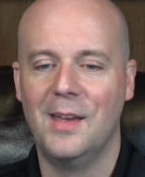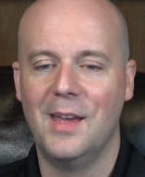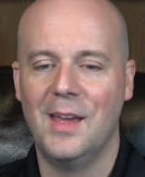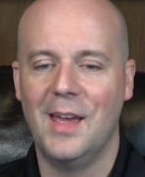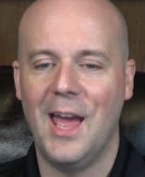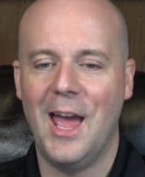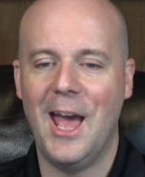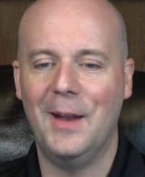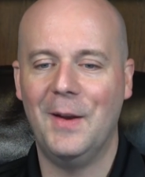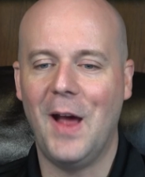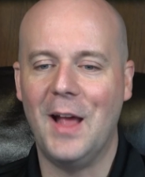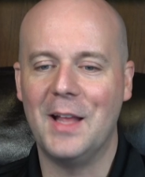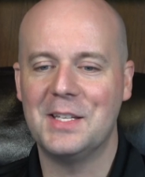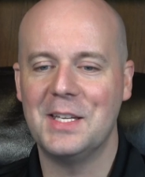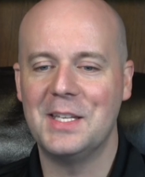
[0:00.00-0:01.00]

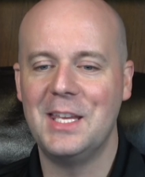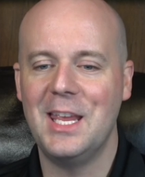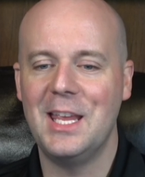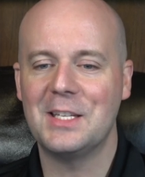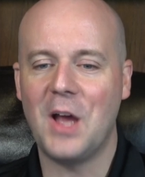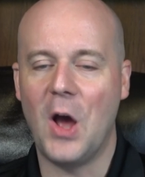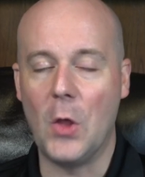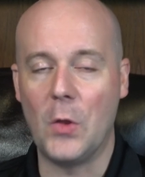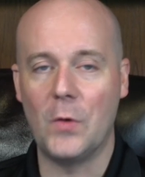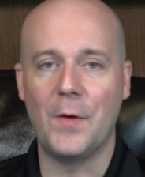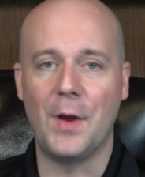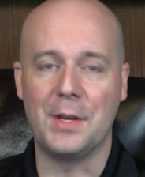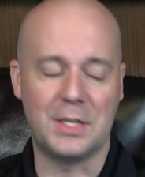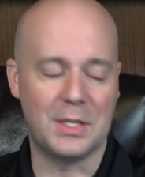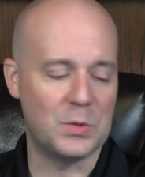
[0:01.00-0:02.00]
Ed says he has other
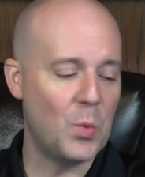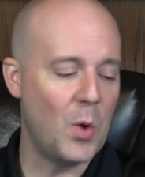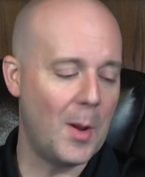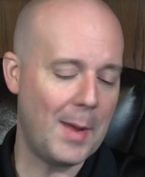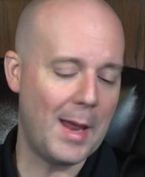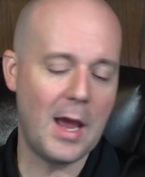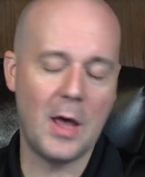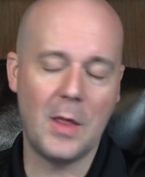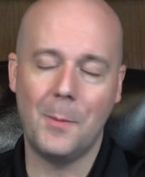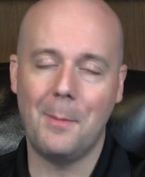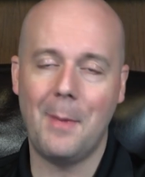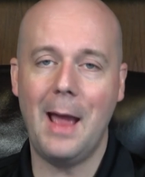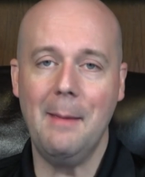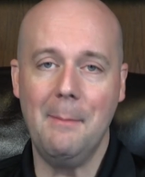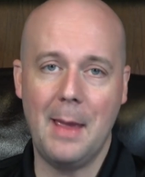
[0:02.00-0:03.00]
vices. One of
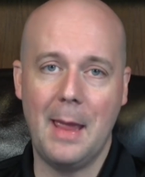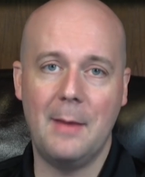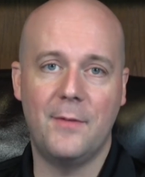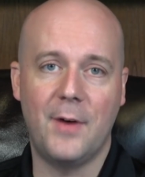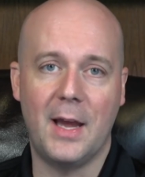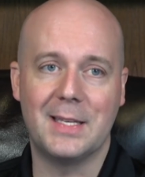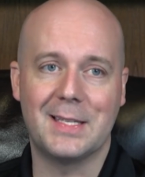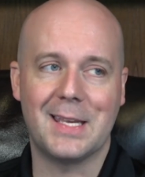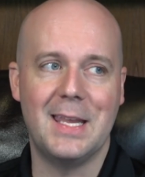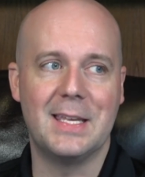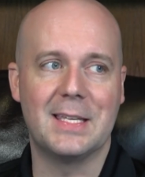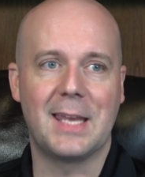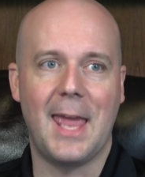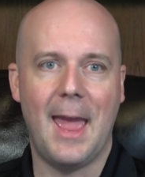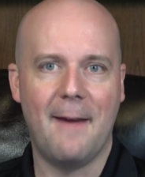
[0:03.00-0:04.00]
my main vice
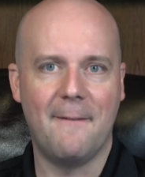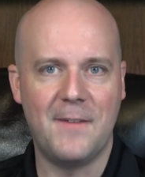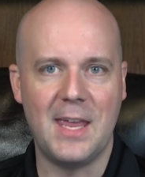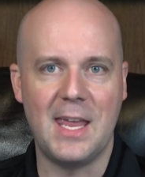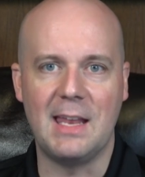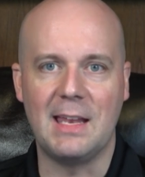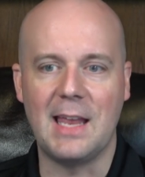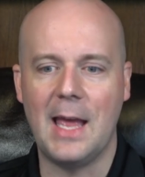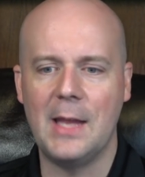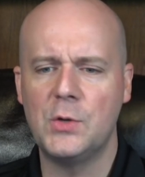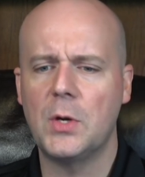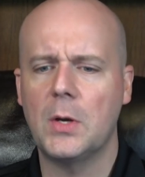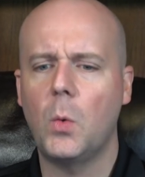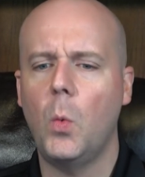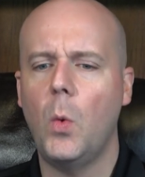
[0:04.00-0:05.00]
is caffeine. I
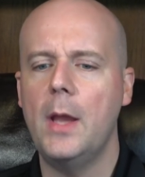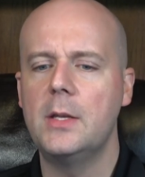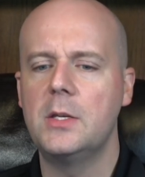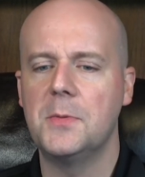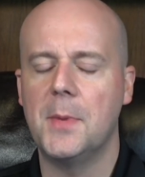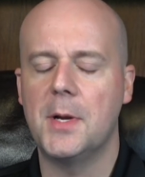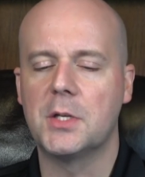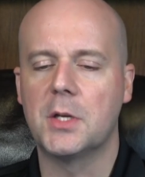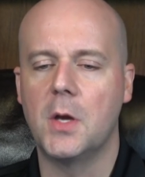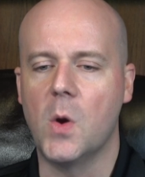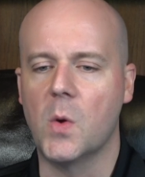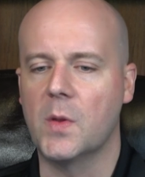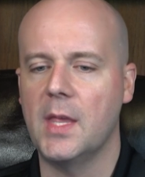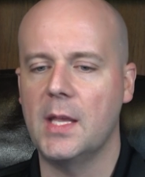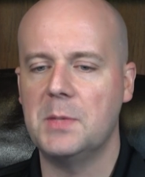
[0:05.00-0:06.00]
drink way too much
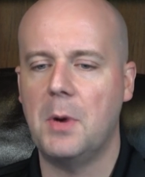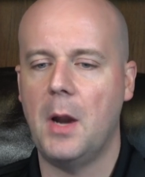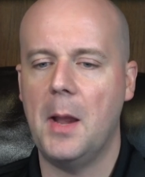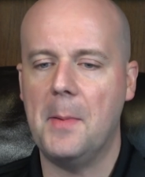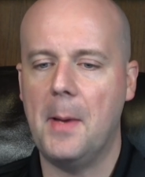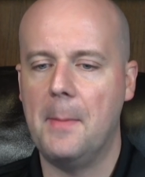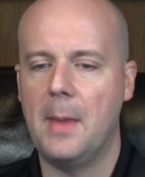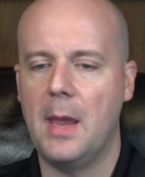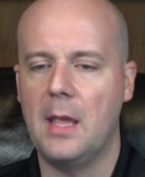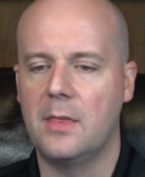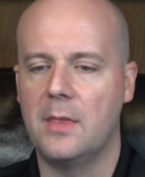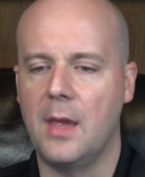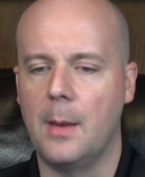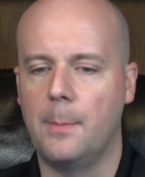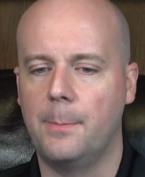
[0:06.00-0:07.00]
Coke. That's probably my main thing.